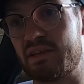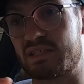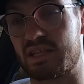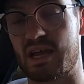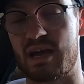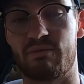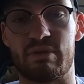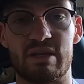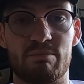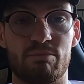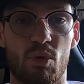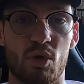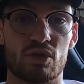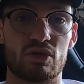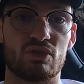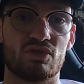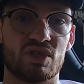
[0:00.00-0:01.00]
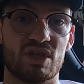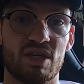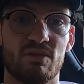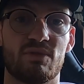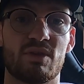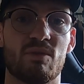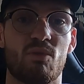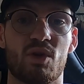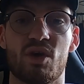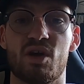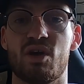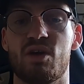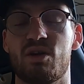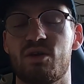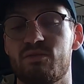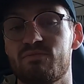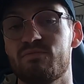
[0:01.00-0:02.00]
staff and the board to see if they want
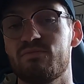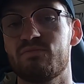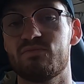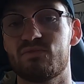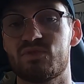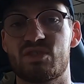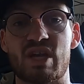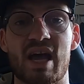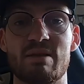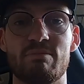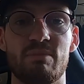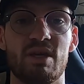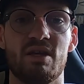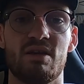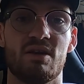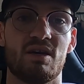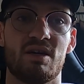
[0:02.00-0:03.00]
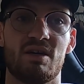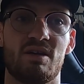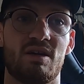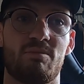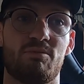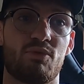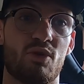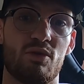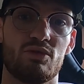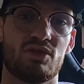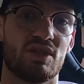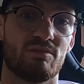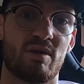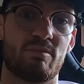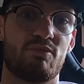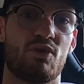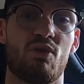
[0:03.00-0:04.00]
to sign me a pro,
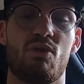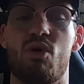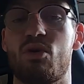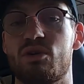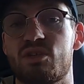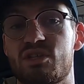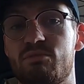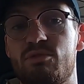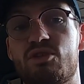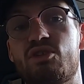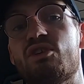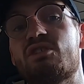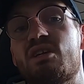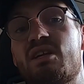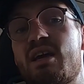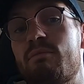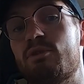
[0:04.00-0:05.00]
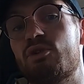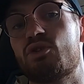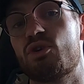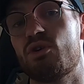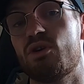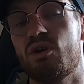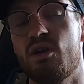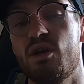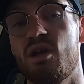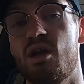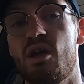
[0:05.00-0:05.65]
semi-pro, or simply just an amateur